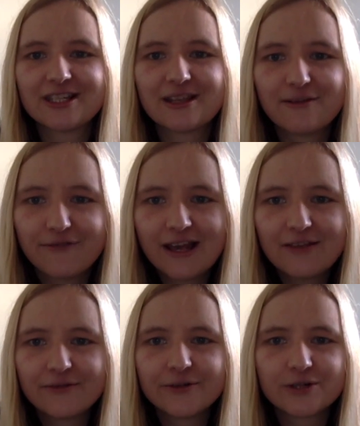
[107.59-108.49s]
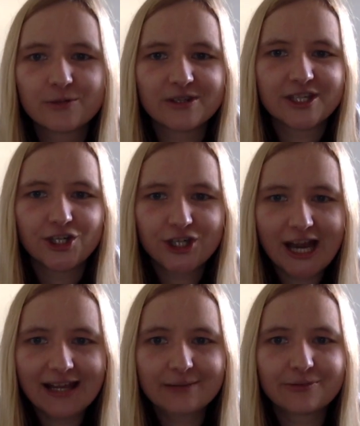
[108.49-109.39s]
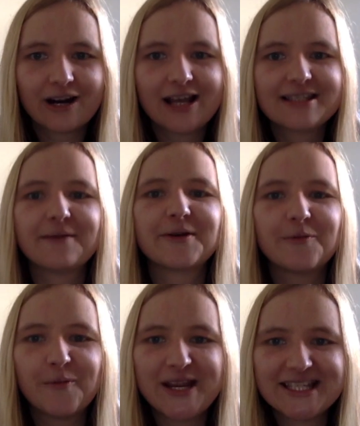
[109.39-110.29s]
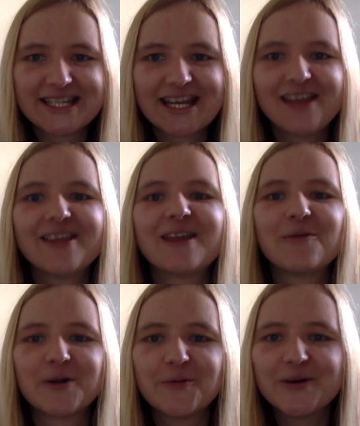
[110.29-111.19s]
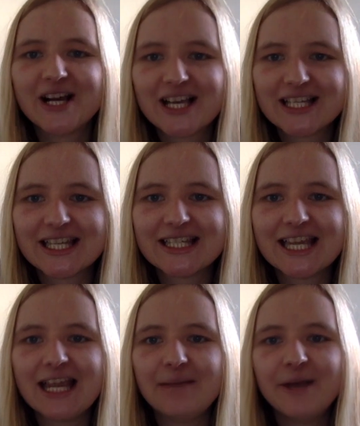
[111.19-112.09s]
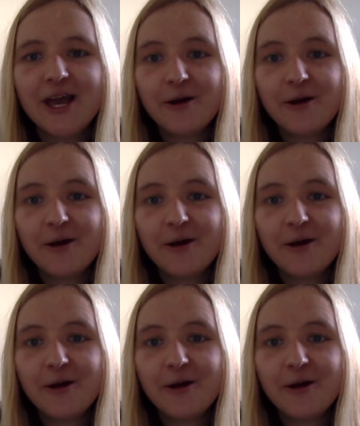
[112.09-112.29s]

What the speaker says: So the faithfuls want to share the prize, they want to win together, they want to work as a team,